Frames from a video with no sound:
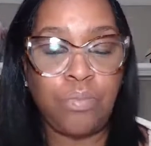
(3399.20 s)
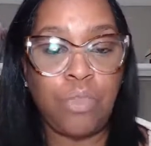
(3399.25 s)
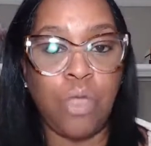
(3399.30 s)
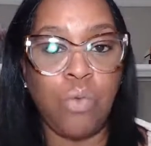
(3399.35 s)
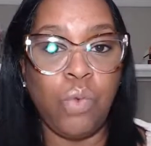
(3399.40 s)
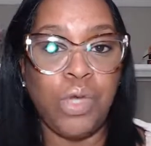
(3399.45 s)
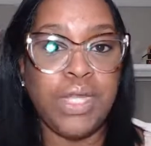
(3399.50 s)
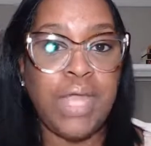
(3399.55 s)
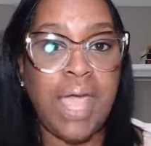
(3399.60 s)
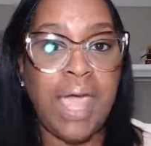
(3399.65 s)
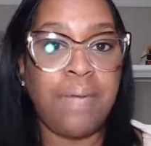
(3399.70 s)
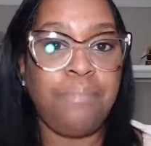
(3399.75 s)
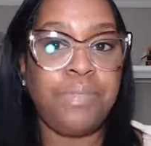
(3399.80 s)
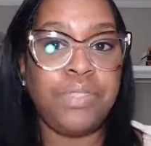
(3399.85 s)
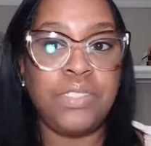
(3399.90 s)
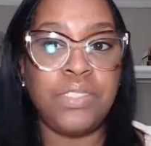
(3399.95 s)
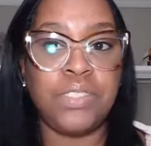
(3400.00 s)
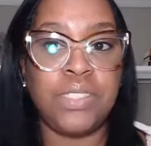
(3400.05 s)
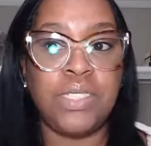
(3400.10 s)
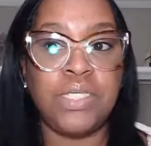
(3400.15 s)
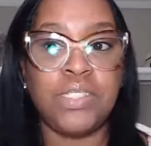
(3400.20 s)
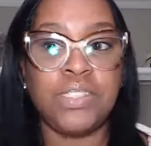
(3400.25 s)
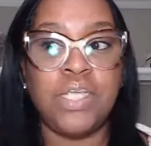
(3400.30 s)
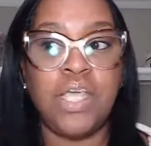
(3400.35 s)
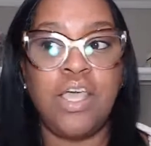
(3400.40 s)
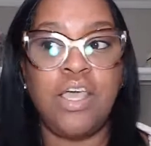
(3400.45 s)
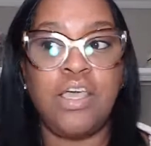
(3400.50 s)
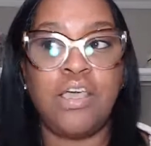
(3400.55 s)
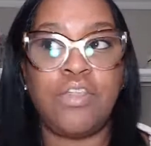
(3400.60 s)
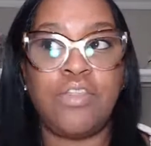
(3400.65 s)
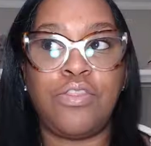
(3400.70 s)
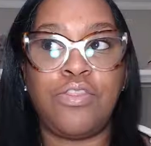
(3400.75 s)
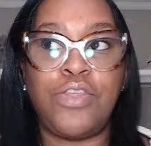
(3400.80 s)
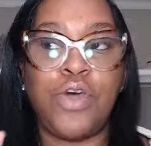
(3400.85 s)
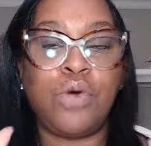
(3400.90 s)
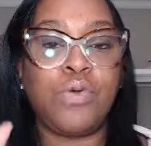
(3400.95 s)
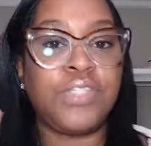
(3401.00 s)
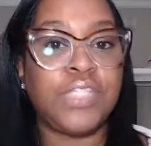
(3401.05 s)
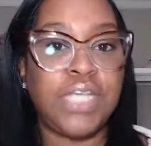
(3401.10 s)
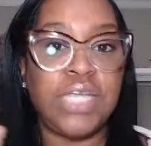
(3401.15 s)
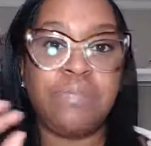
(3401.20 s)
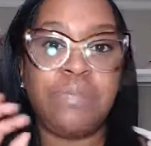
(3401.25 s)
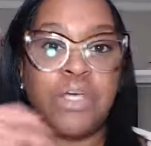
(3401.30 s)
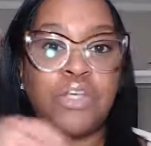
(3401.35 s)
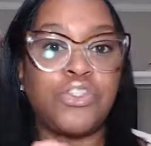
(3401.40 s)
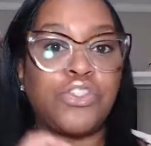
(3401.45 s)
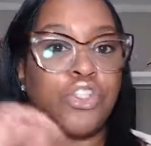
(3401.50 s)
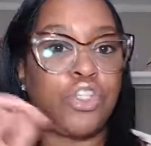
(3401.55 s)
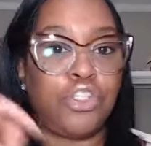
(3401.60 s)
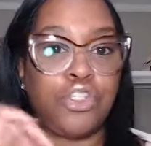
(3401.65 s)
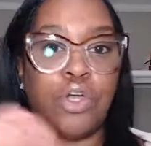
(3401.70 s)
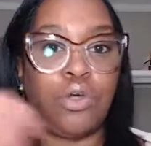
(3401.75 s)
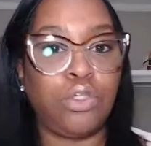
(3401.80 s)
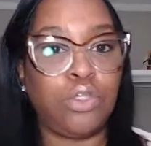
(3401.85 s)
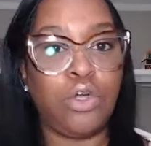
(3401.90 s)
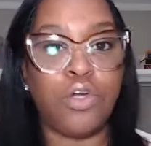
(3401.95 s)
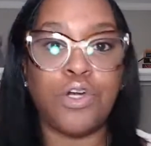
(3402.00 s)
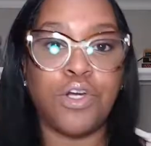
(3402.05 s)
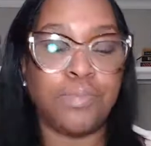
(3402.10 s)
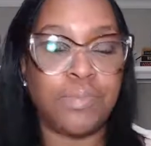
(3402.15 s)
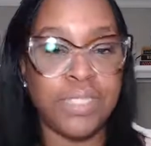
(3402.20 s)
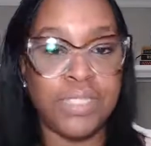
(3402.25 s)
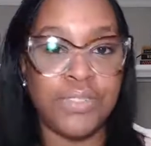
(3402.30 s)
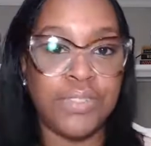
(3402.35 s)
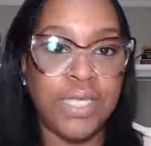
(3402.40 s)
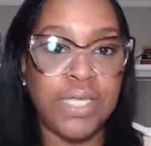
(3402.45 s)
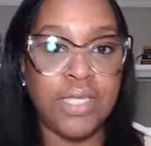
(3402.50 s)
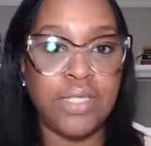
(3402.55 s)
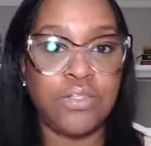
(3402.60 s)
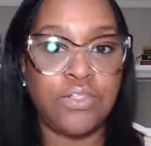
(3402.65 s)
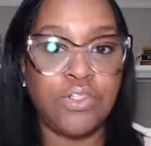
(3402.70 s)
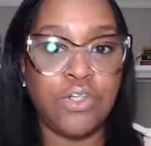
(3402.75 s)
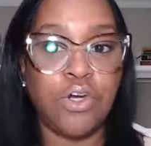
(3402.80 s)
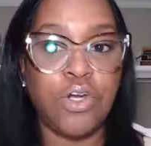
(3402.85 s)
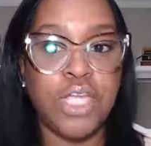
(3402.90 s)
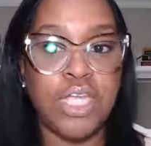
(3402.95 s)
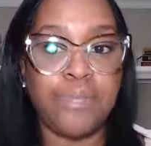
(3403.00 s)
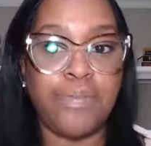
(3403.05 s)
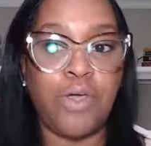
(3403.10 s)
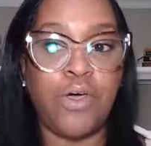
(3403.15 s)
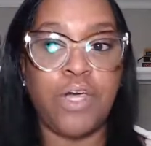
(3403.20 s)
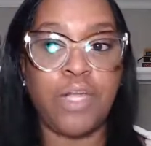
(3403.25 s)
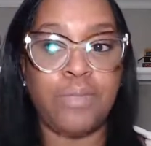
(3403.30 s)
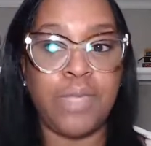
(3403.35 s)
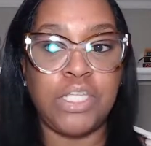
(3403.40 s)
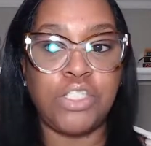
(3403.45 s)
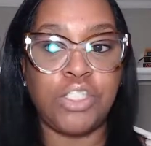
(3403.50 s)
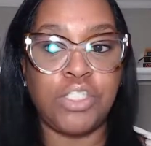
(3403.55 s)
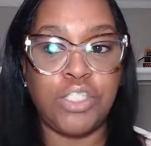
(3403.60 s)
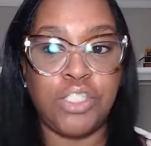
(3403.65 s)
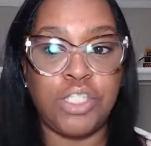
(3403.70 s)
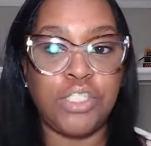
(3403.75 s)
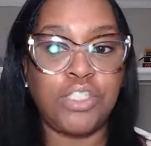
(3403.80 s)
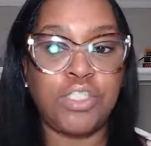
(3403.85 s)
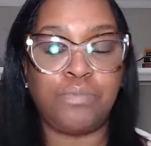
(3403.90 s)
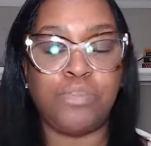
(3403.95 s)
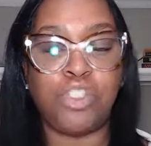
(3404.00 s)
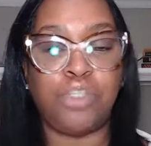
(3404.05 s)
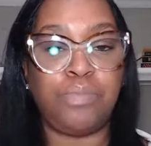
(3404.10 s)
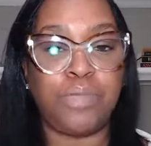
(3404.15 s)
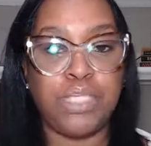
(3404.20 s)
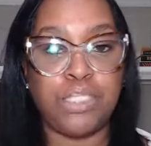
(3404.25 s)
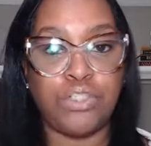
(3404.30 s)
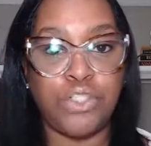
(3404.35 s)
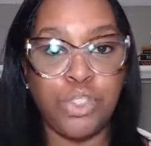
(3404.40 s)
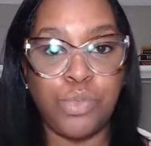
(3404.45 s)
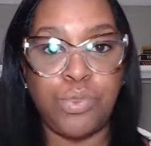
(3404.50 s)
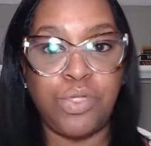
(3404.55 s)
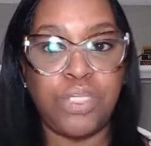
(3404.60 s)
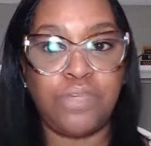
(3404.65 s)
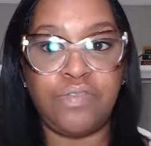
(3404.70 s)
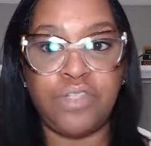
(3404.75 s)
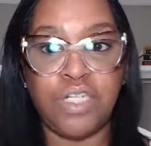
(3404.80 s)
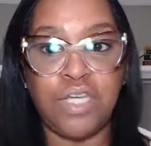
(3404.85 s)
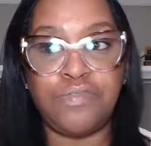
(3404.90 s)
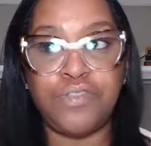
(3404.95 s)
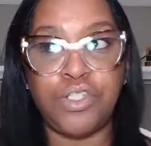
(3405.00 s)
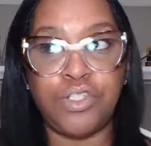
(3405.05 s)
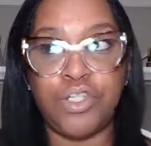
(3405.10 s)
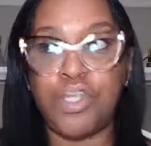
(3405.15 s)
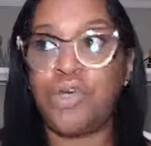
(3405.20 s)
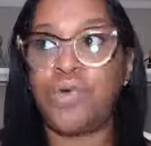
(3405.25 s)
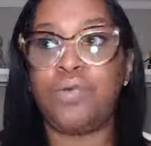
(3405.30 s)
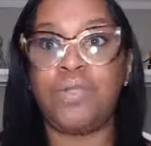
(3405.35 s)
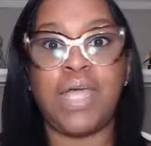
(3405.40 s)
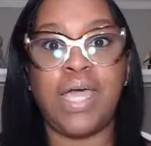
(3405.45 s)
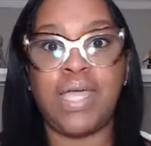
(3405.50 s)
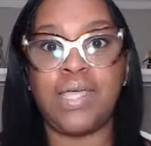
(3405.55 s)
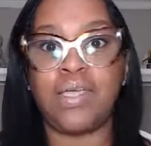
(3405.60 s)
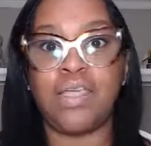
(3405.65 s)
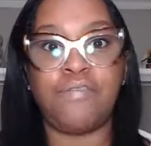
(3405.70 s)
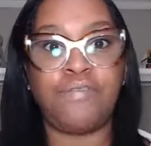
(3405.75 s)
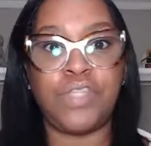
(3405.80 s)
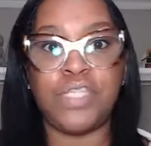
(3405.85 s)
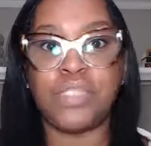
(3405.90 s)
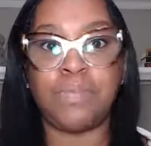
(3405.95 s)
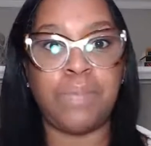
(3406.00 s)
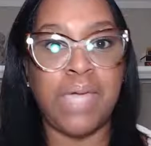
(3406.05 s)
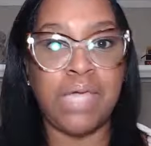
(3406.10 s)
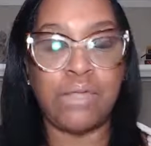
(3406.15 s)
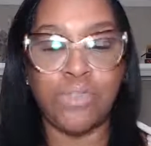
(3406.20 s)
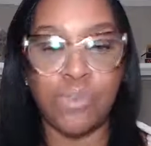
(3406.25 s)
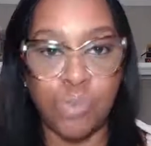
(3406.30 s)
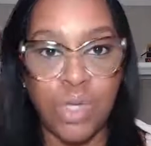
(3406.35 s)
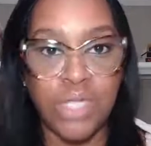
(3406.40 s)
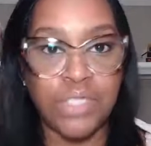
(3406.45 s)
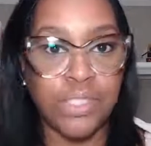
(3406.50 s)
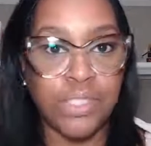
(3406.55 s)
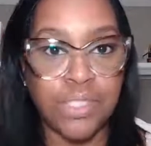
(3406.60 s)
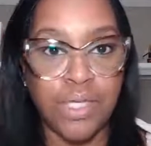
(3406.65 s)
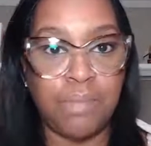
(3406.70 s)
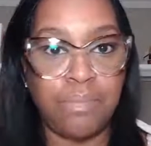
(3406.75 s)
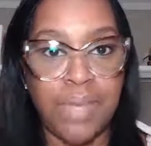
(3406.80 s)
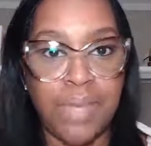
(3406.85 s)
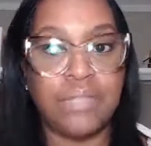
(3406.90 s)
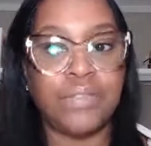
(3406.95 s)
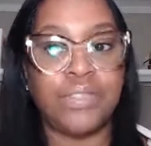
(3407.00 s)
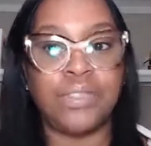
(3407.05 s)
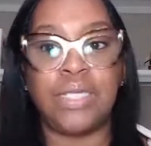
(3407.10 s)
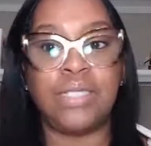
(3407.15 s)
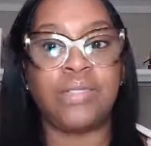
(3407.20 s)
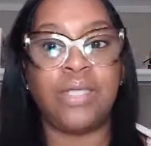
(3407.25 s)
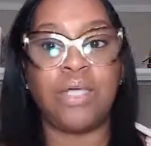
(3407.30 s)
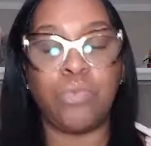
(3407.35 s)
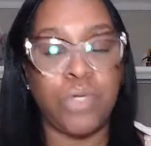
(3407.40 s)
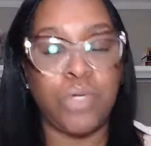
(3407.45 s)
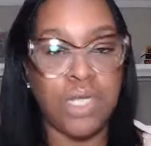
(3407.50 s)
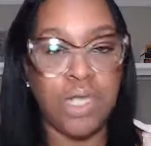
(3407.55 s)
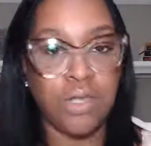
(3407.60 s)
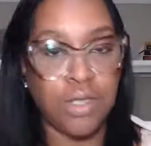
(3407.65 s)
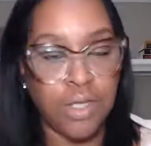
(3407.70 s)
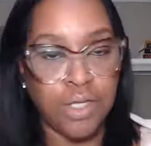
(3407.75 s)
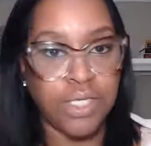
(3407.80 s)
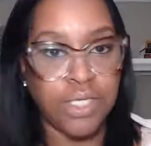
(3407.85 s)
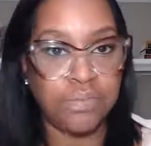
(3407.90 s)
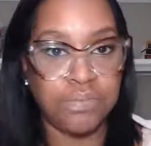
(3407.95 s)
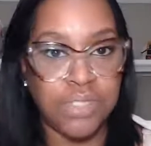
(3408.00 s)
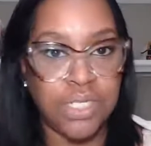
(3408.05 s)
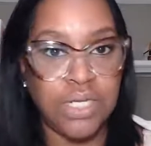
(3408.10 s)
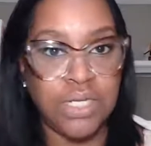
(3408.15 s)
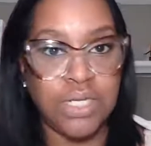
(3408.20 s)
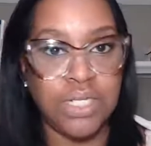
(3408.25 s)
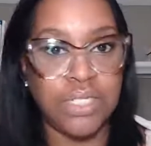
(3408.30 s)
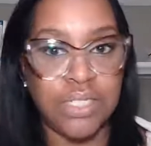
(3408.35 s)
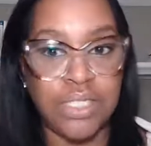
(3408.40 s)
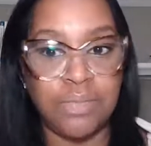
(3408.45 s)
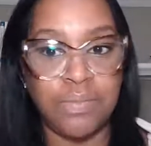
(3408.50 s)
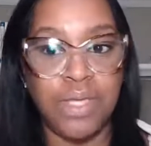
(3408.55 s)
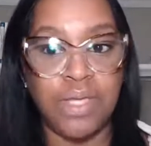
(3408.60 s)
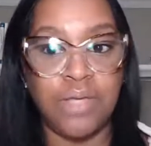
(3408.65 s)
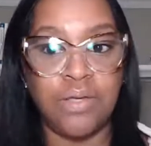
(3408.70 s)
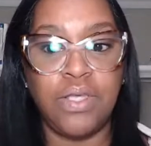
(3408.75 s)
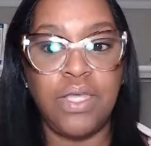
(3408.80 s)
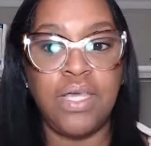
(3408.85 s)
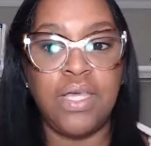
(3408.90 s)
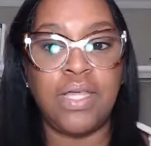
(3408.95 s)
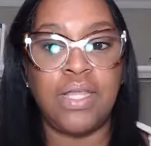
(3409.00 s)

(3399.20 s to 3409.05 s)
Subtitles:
What happens is those emails should no longer be sent. Your email automation system should be intuitive enough to know, like, if this bounced once, it's going to bounce again. Like, we're not going to keep sending this email.